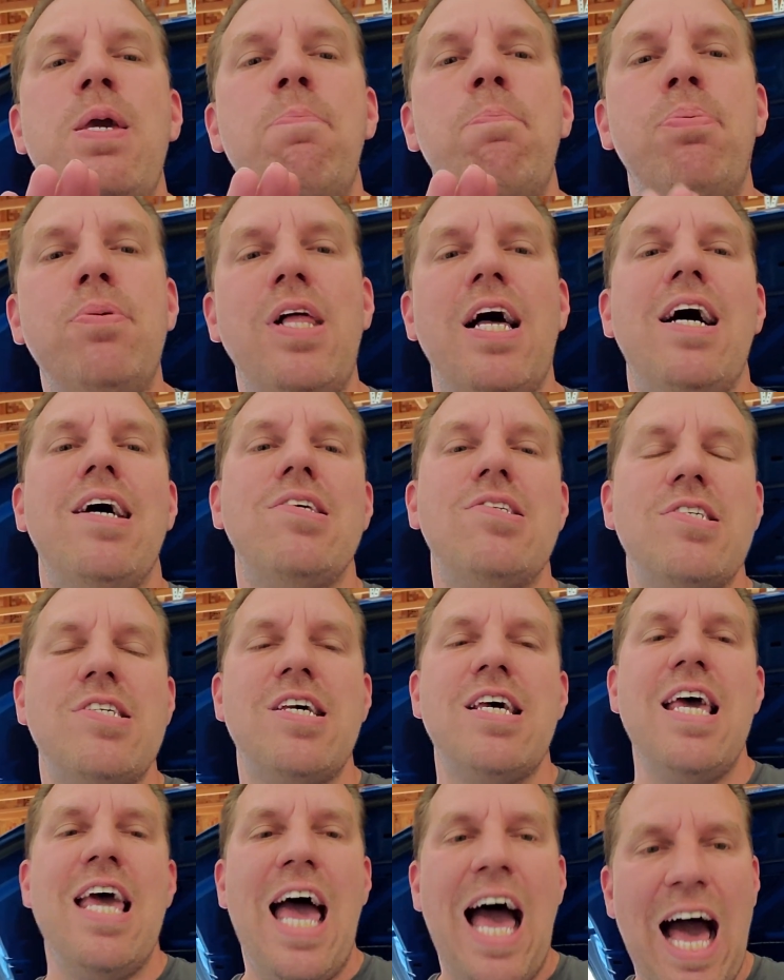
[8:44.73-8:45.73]
blessed.
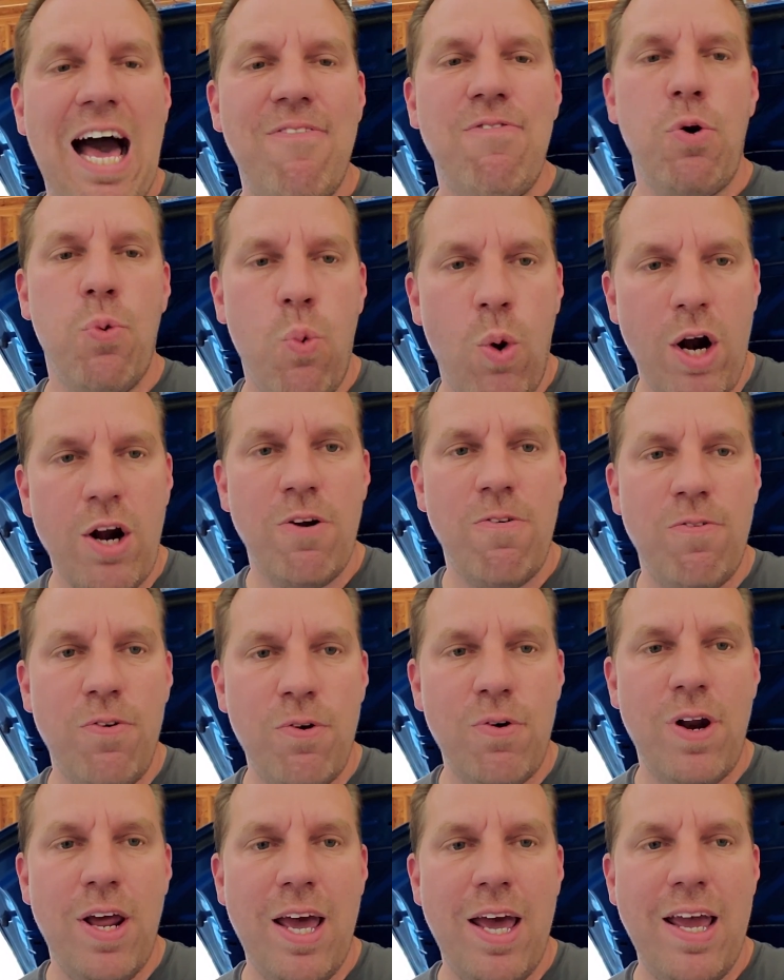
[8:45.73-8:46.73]
Have a
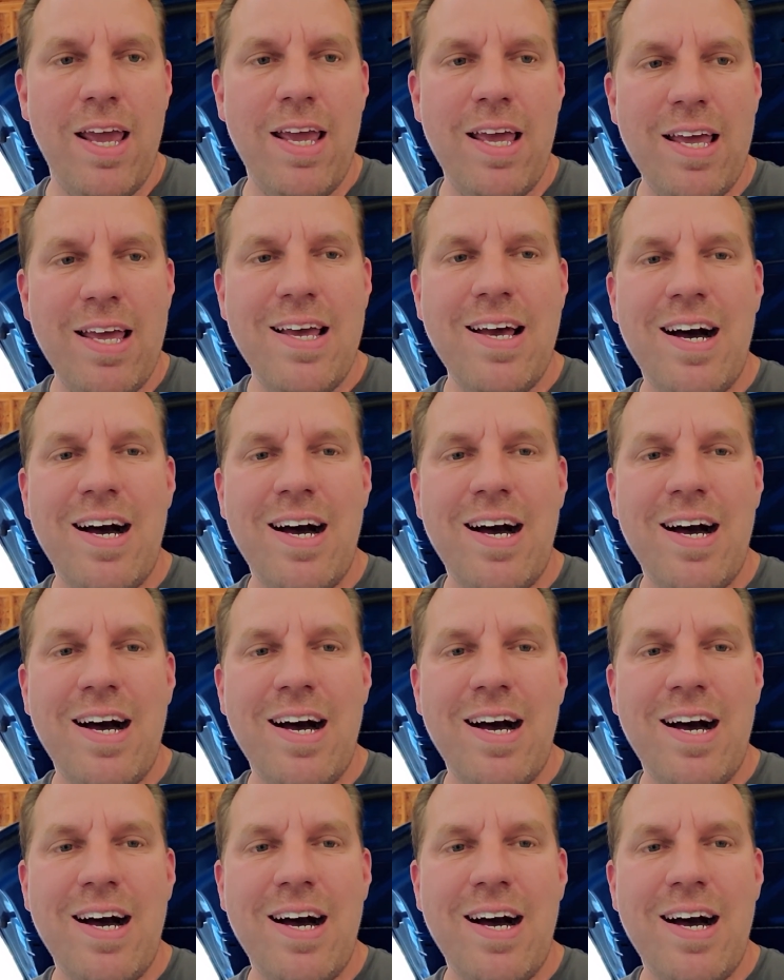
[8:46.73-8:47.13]
wonderful day.